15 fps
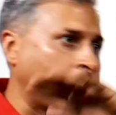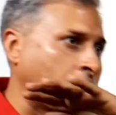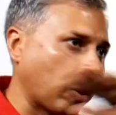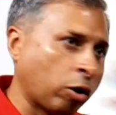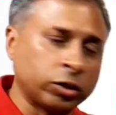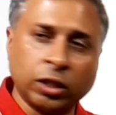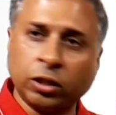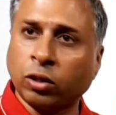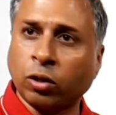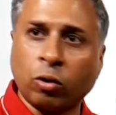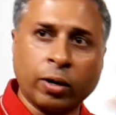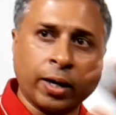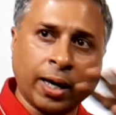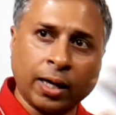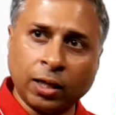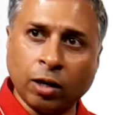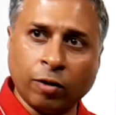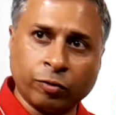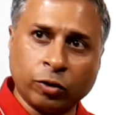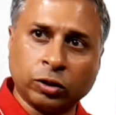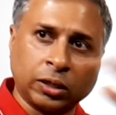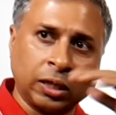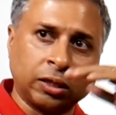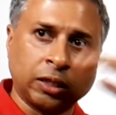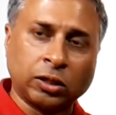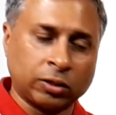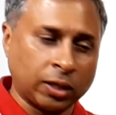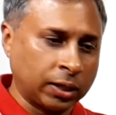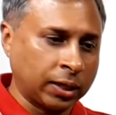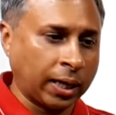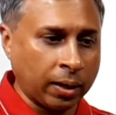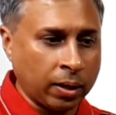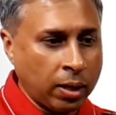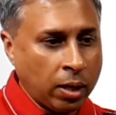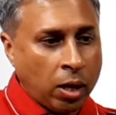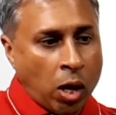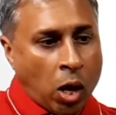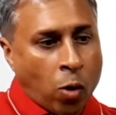crossing the road, any of those things is running.